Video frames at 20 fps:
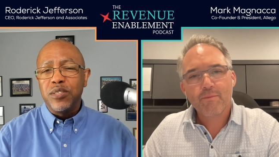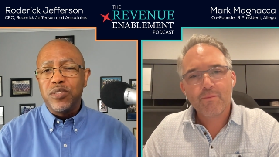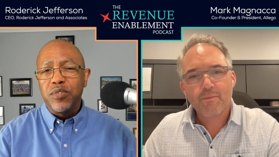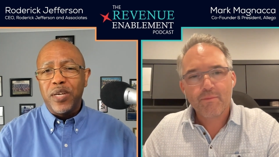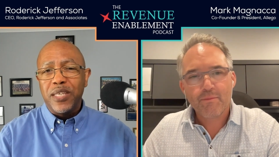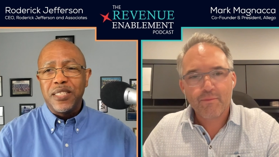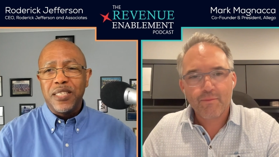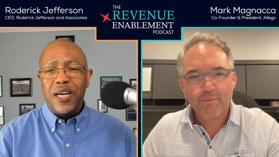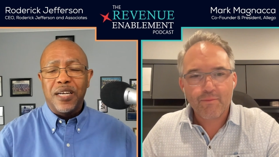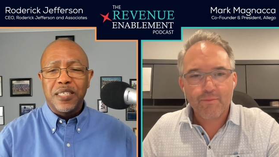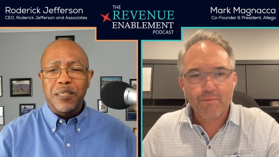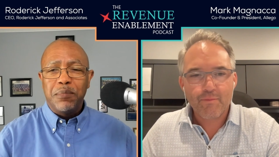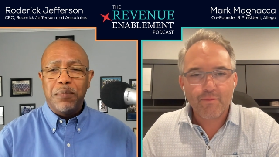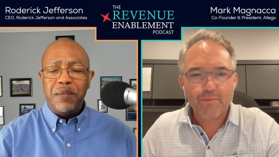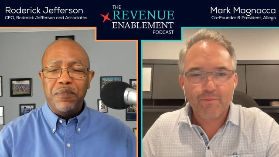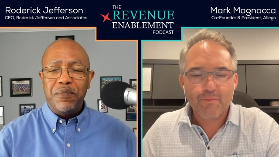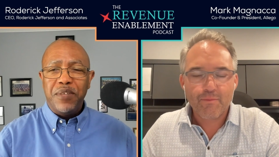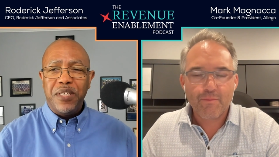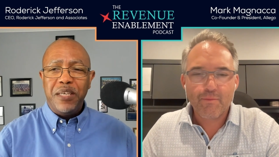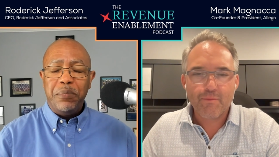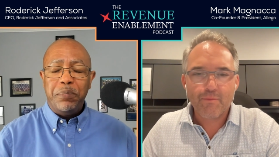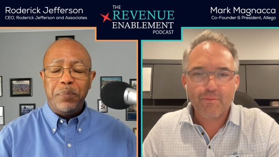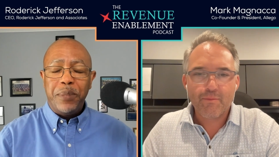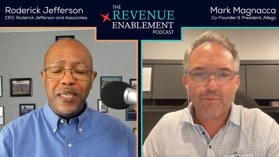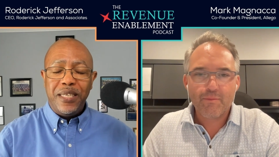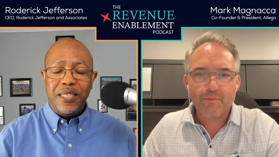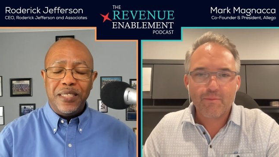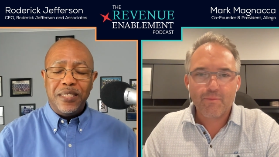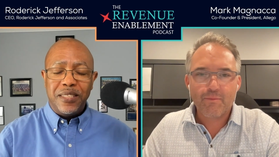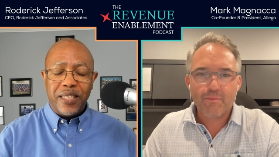Speaker 1: So I talked to my
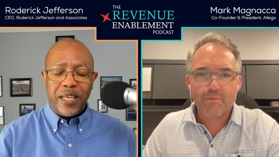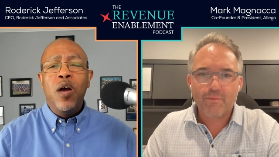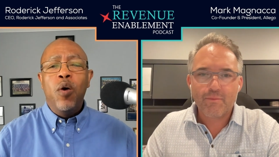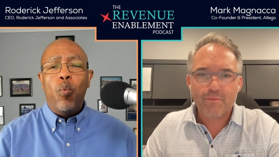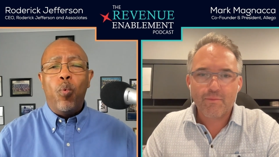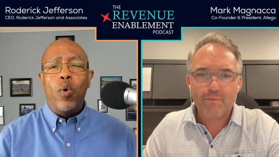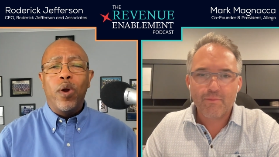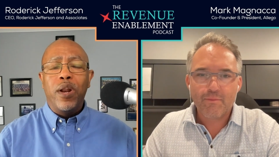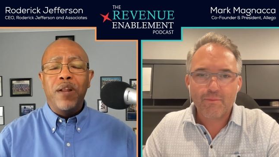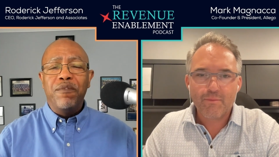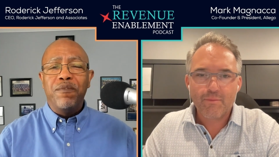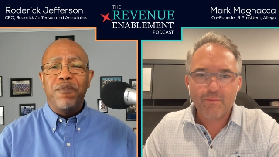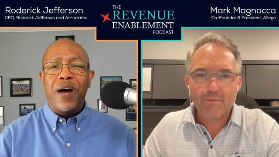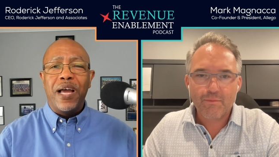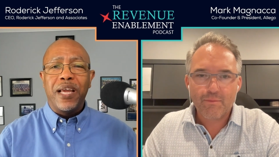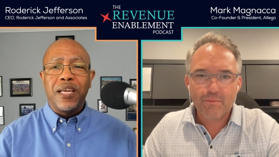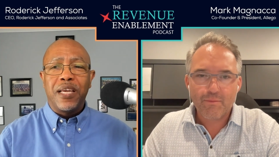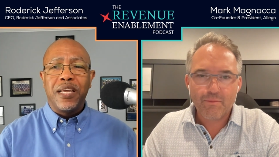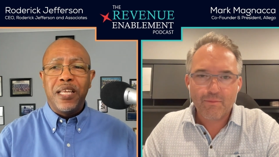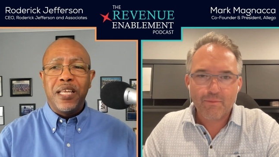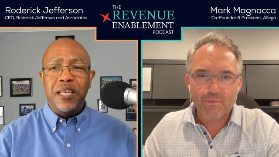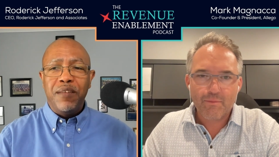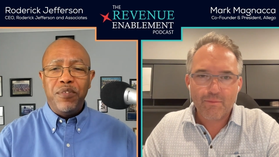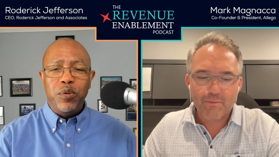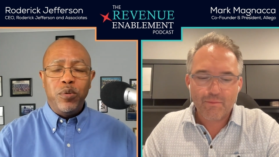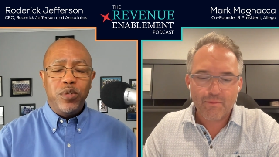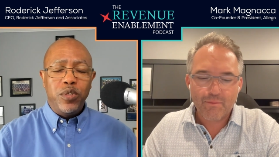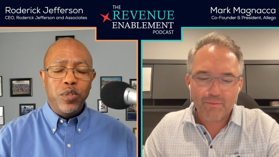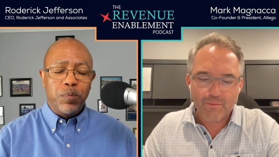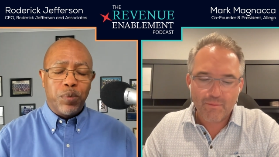VP and said, What if I could give
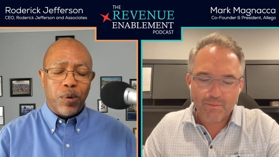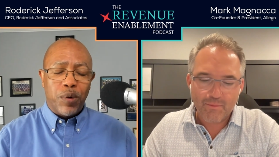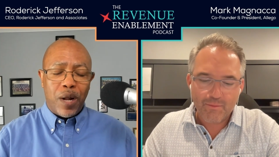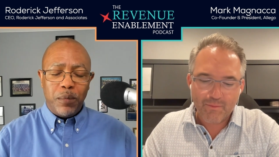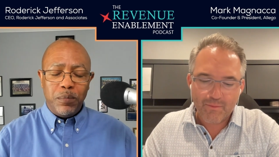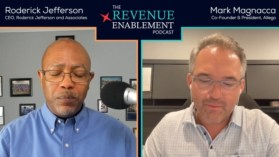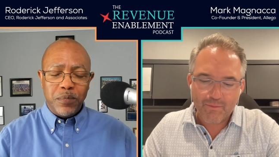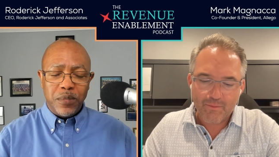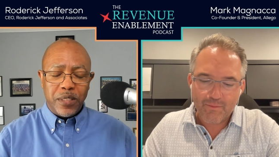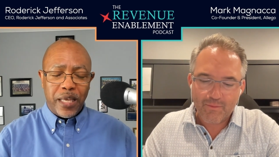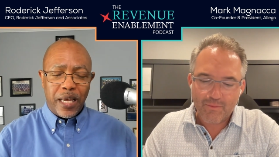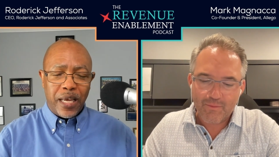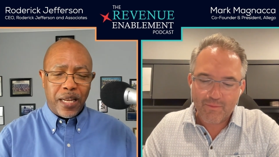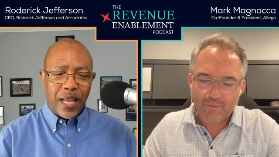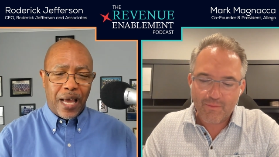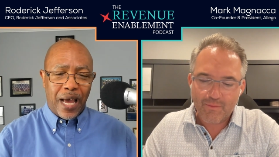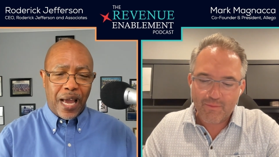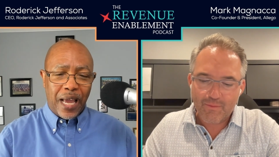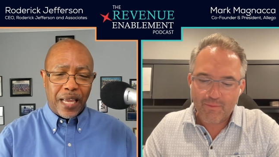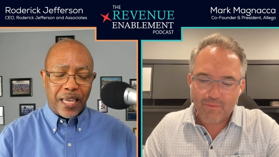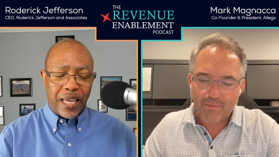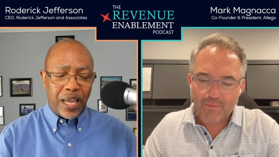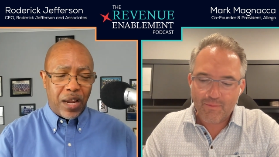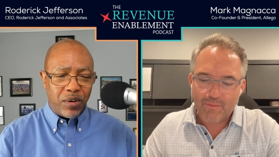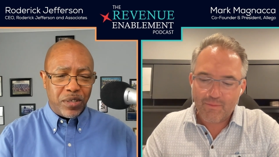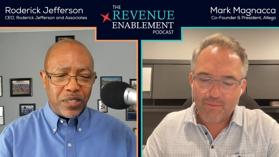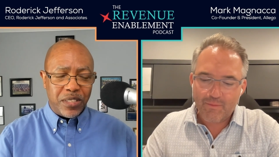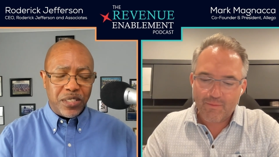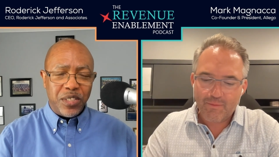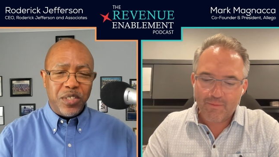you two problems that I
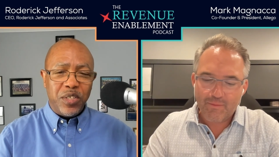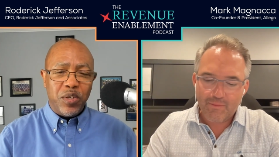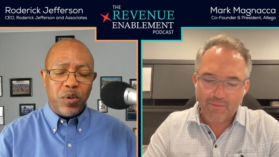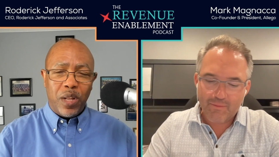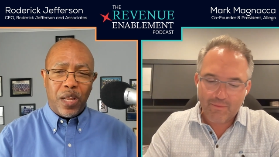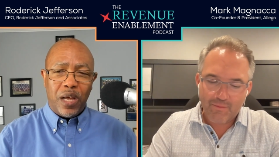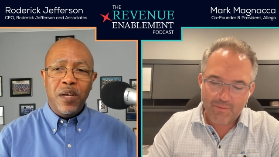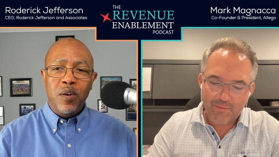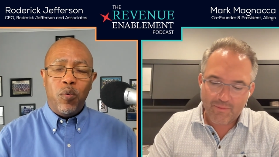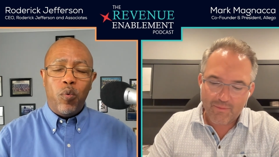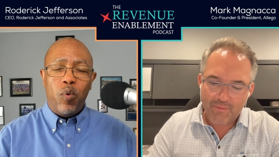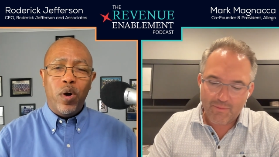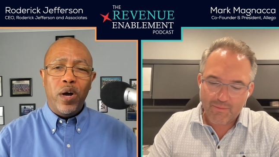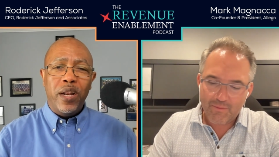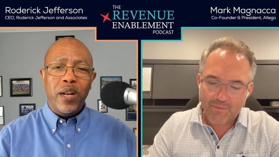guarantee you'll love? One,